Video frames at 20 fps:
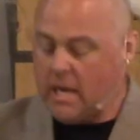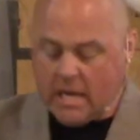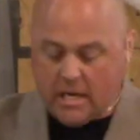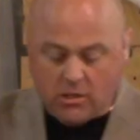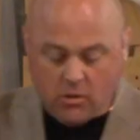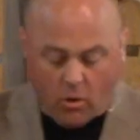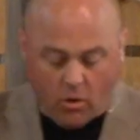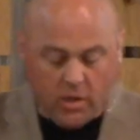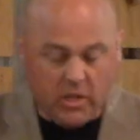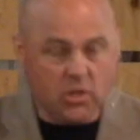
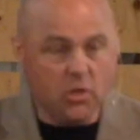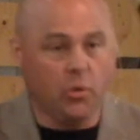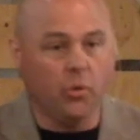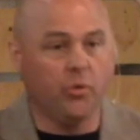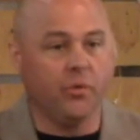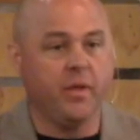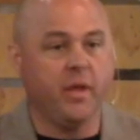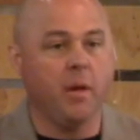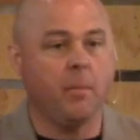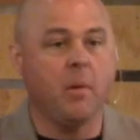He's already
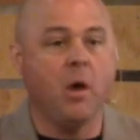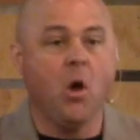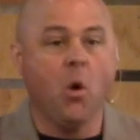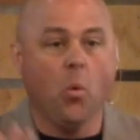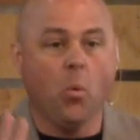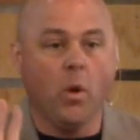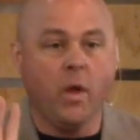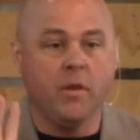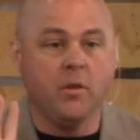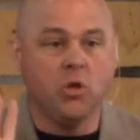told them,
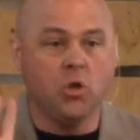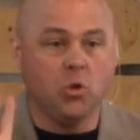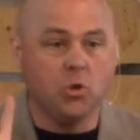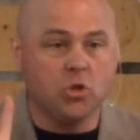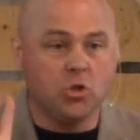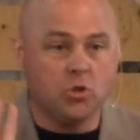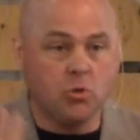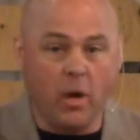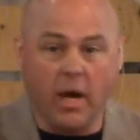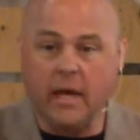when
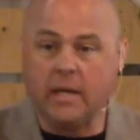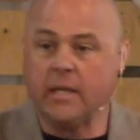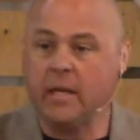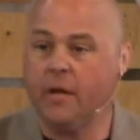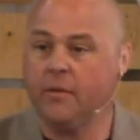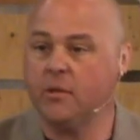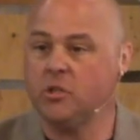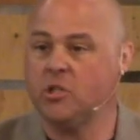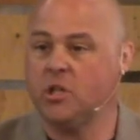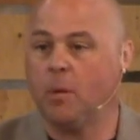you strike
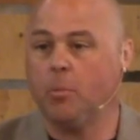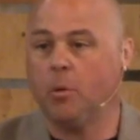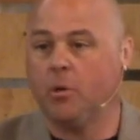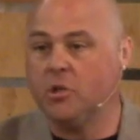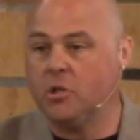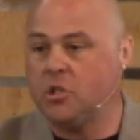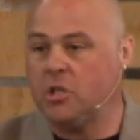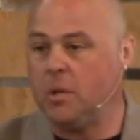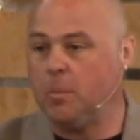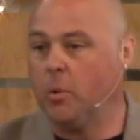down the
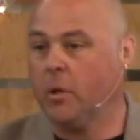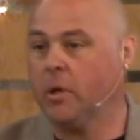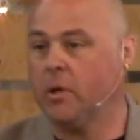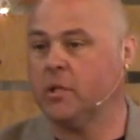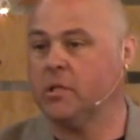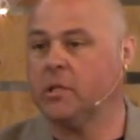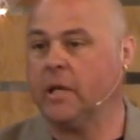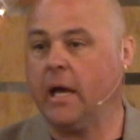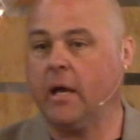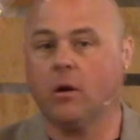shepherd, the sheep are
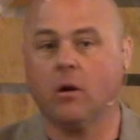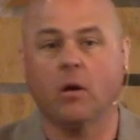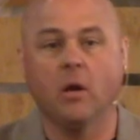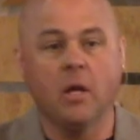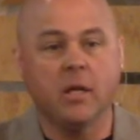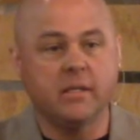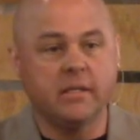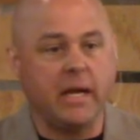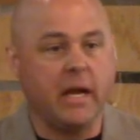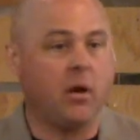going to scatter.
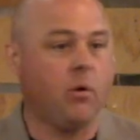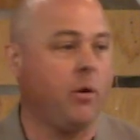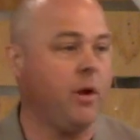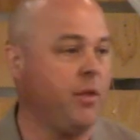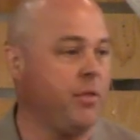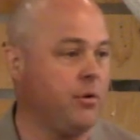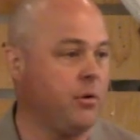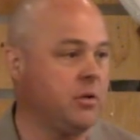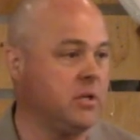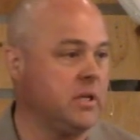
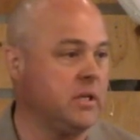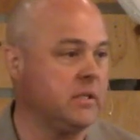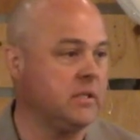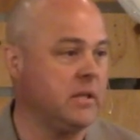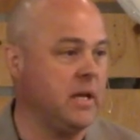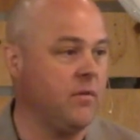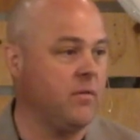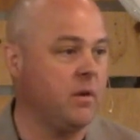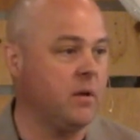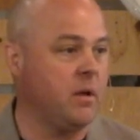Zechariah 13,
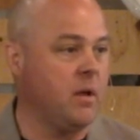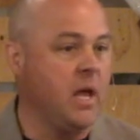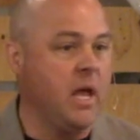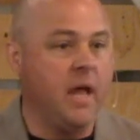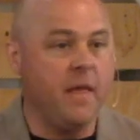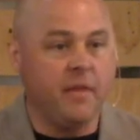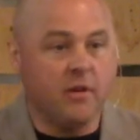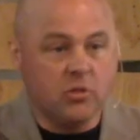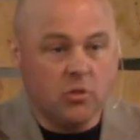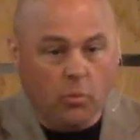7.
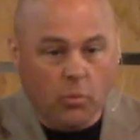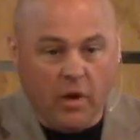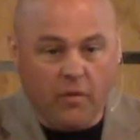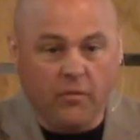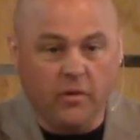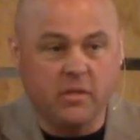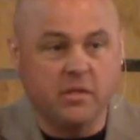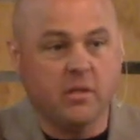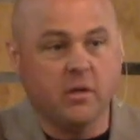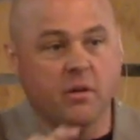And there's a
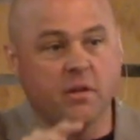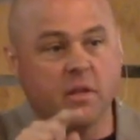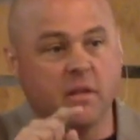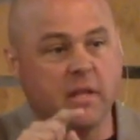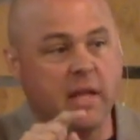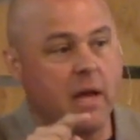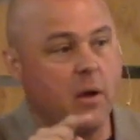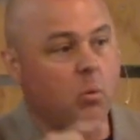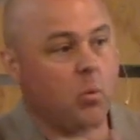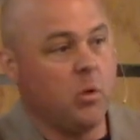reference there
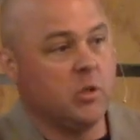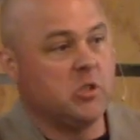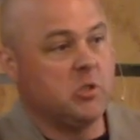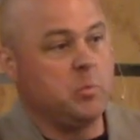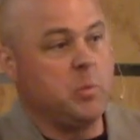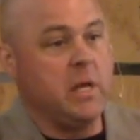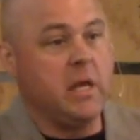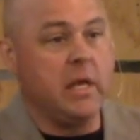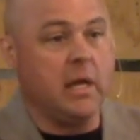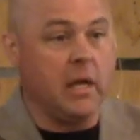that that one
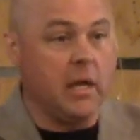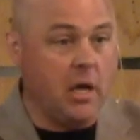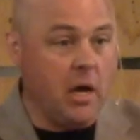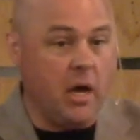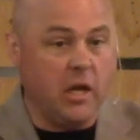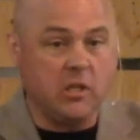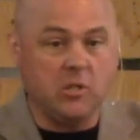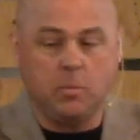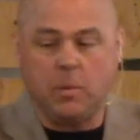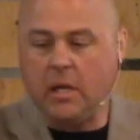speaking,
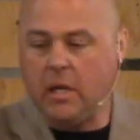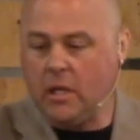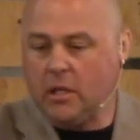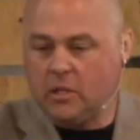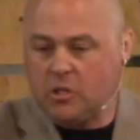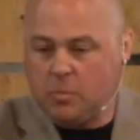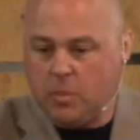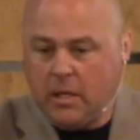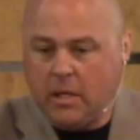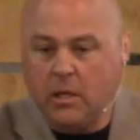God
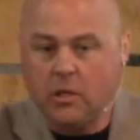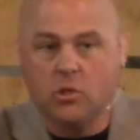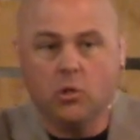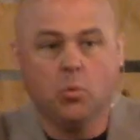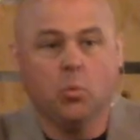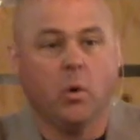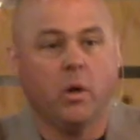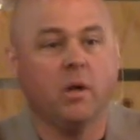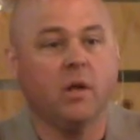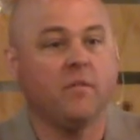speaking, is speaking
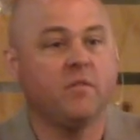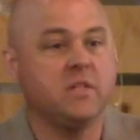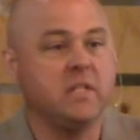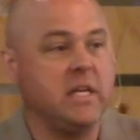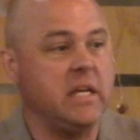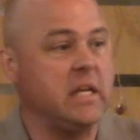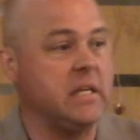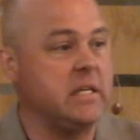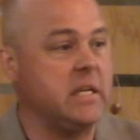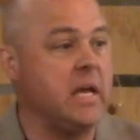to one of
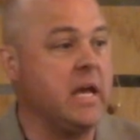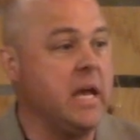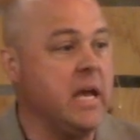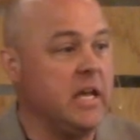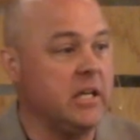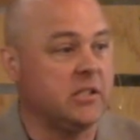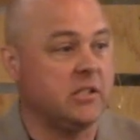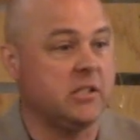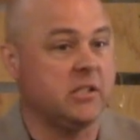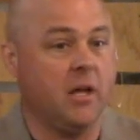deity,
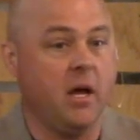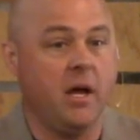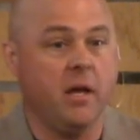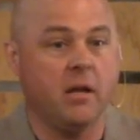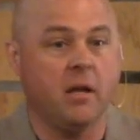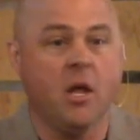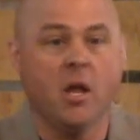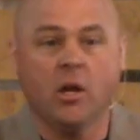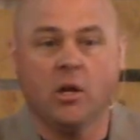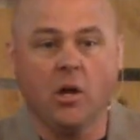his
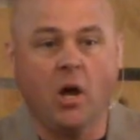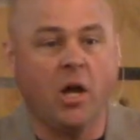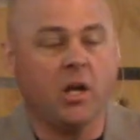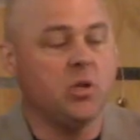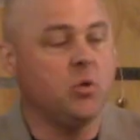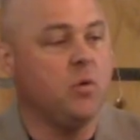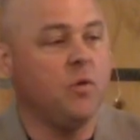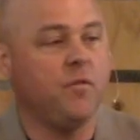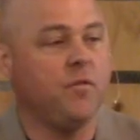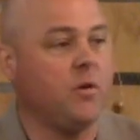son,
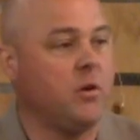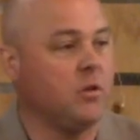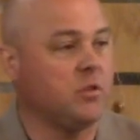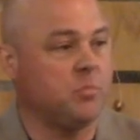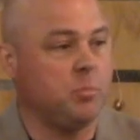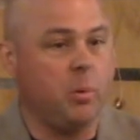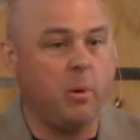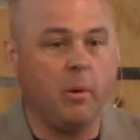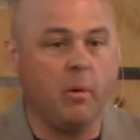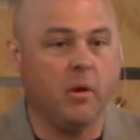not to a
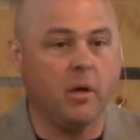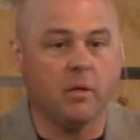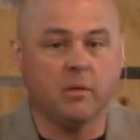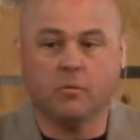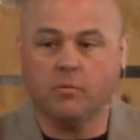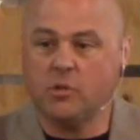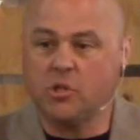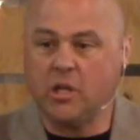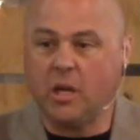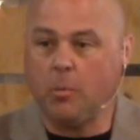false
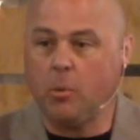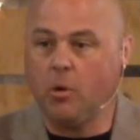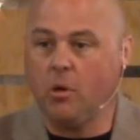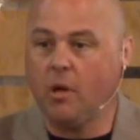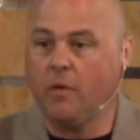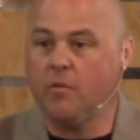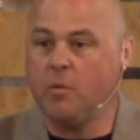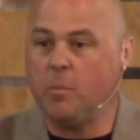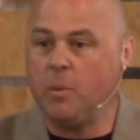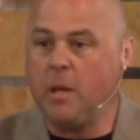uh,
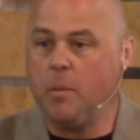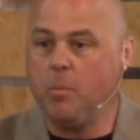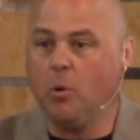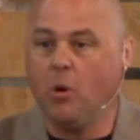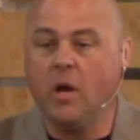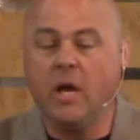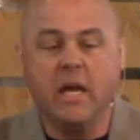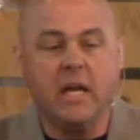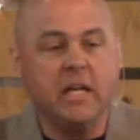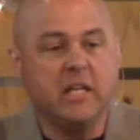shepherd of the
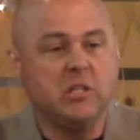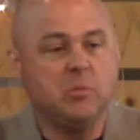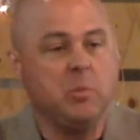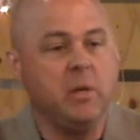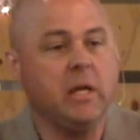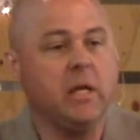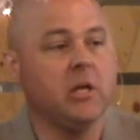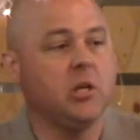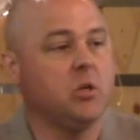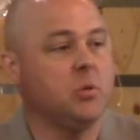people. He's
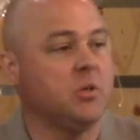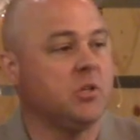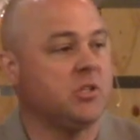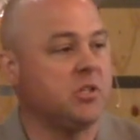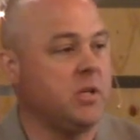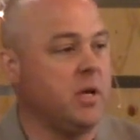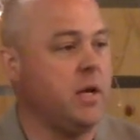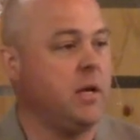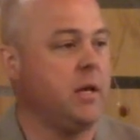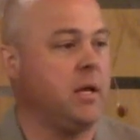speaking to
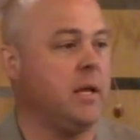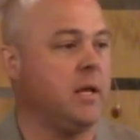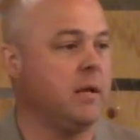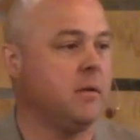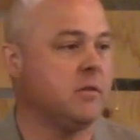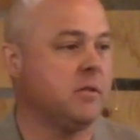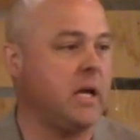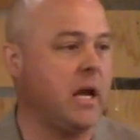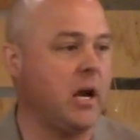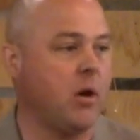his son
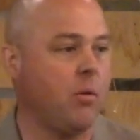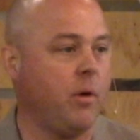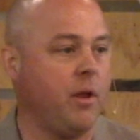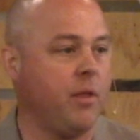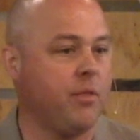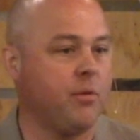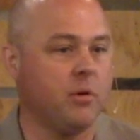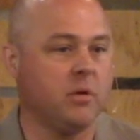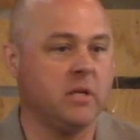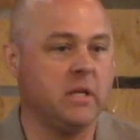in
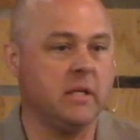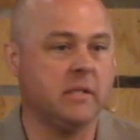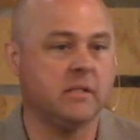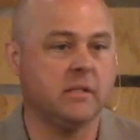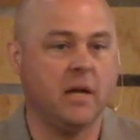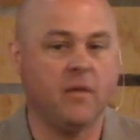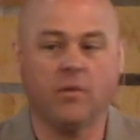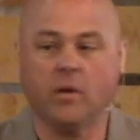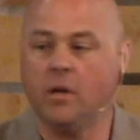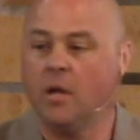Zechariah 13,
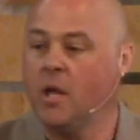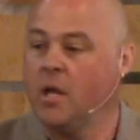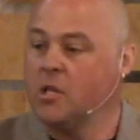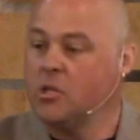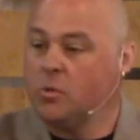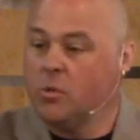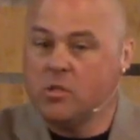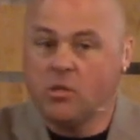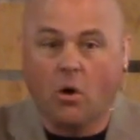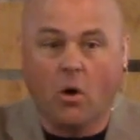7.
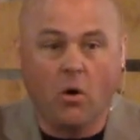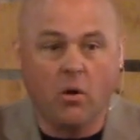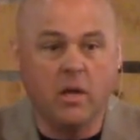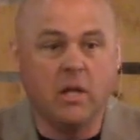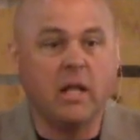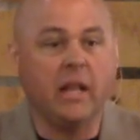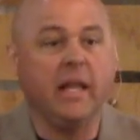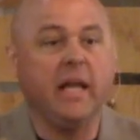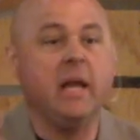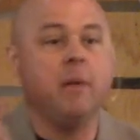So he's
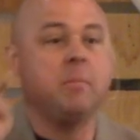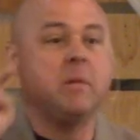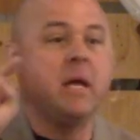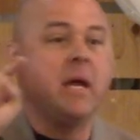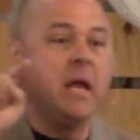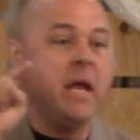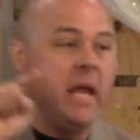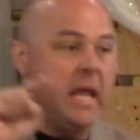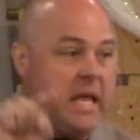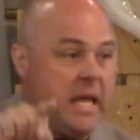already
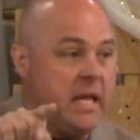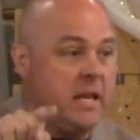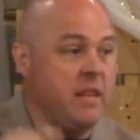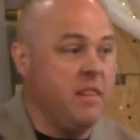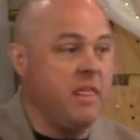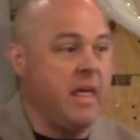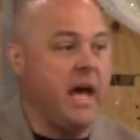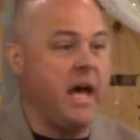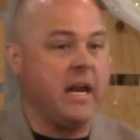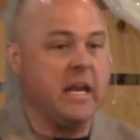claimed
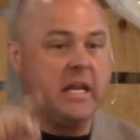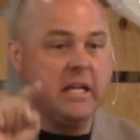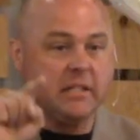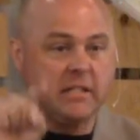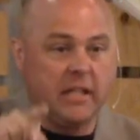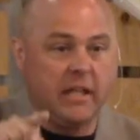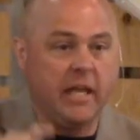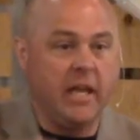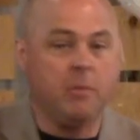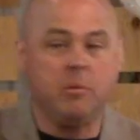in that, he
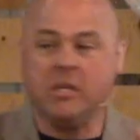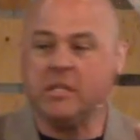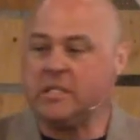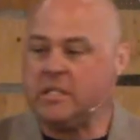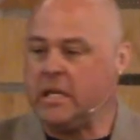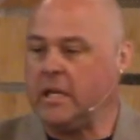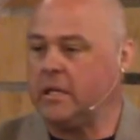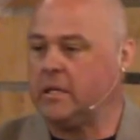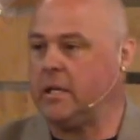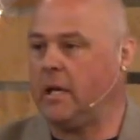has claimed
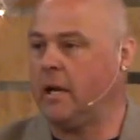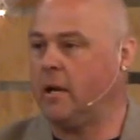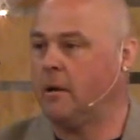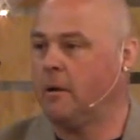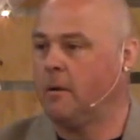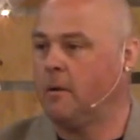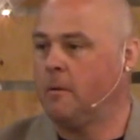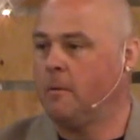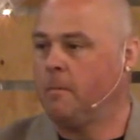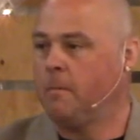his deity.
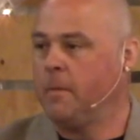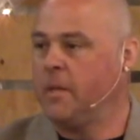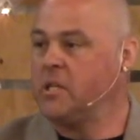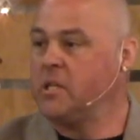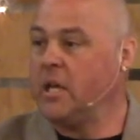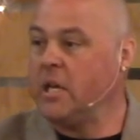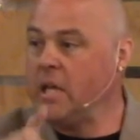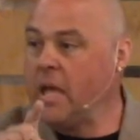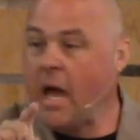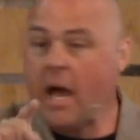
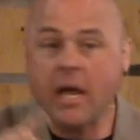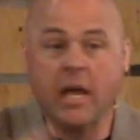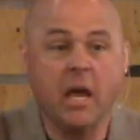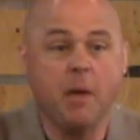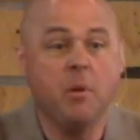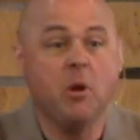He's saying, Yeah, I